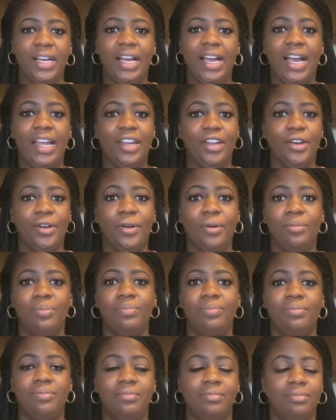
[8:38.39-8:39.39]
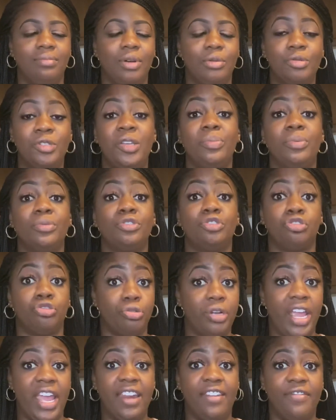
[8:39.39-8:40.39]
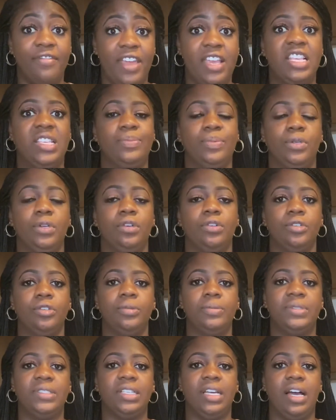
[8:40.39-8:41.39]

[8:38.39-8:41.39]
I know most people dread Facebook groups.